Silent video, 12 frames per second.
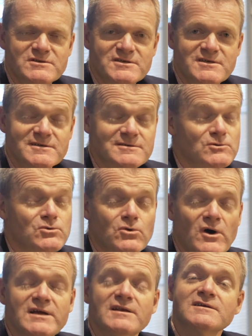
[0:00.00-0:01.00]
She is
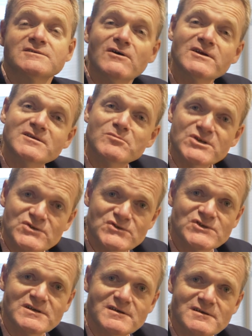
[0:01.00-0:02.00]
quite excitable,
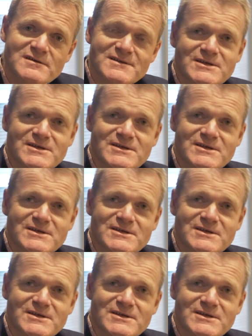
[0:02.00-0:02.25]
isn't she?